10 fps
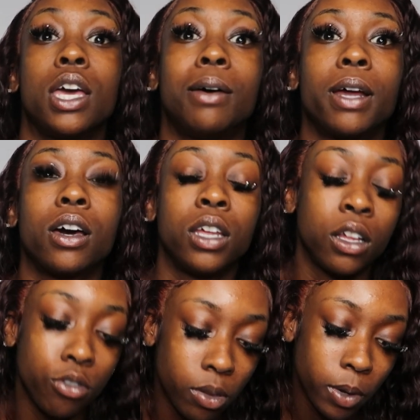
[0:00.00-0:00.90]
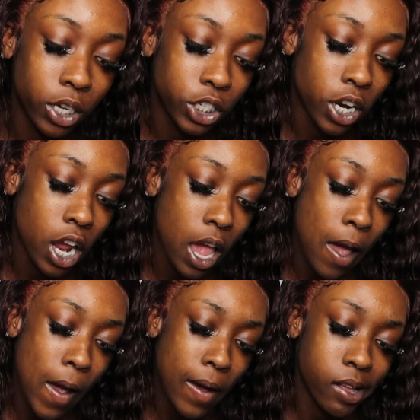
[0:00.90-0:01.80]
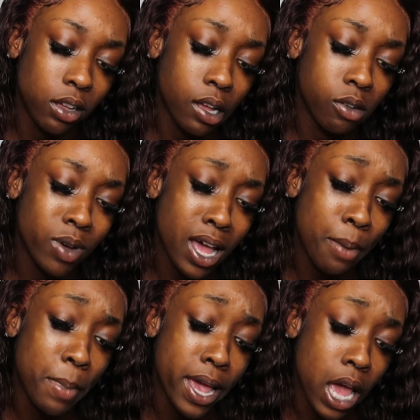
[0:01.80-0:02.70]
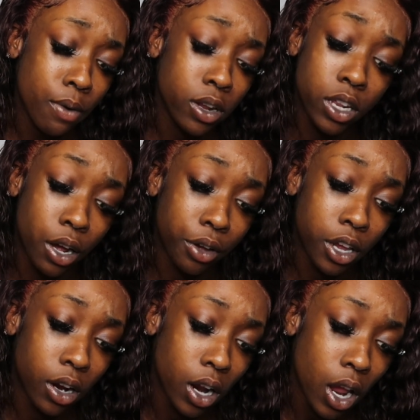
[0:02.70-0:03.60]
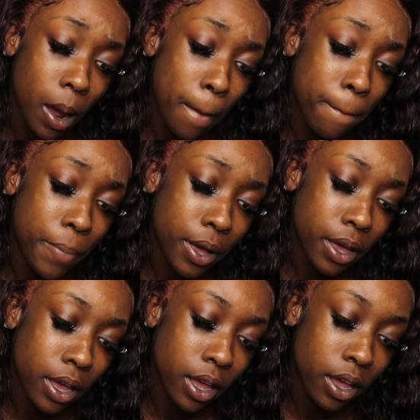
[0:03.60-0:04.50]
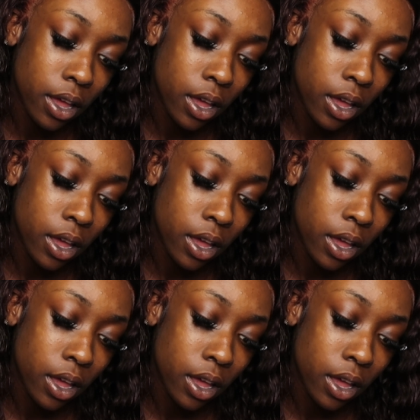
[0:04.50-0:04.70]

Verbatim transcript: and i'm not gonna include the picture well i might i really don't care but